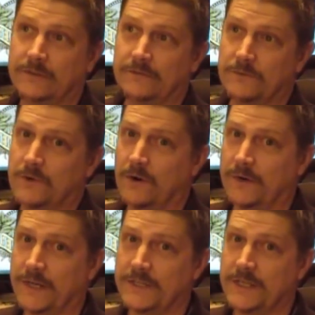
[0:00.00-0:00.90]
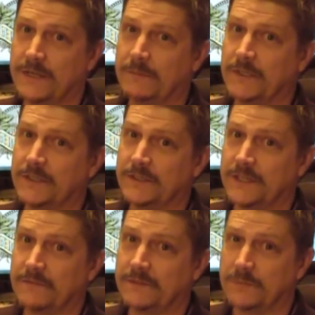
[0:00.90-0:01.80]
of the wiring as yet, because
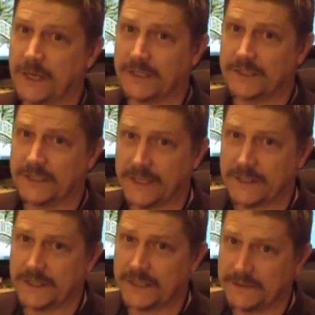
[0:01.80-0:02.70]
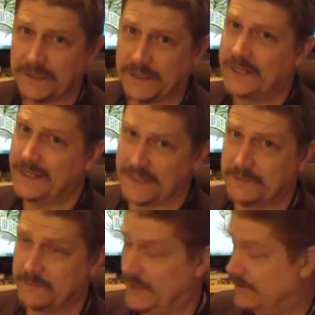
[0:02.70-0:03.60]
even the place that they're going to live in
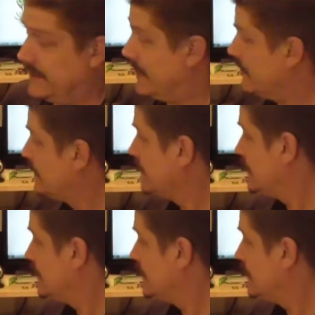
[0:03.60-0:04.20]
isn't built yet.